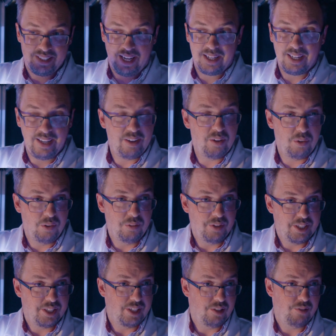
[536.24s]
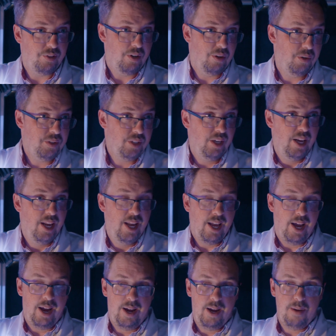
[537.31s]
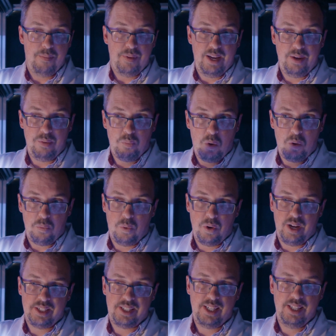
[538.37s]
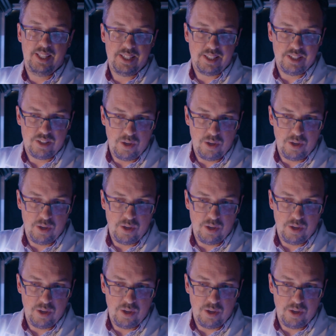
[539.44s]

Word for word: sadly all of this is for naught. Um, it, what, what I see this as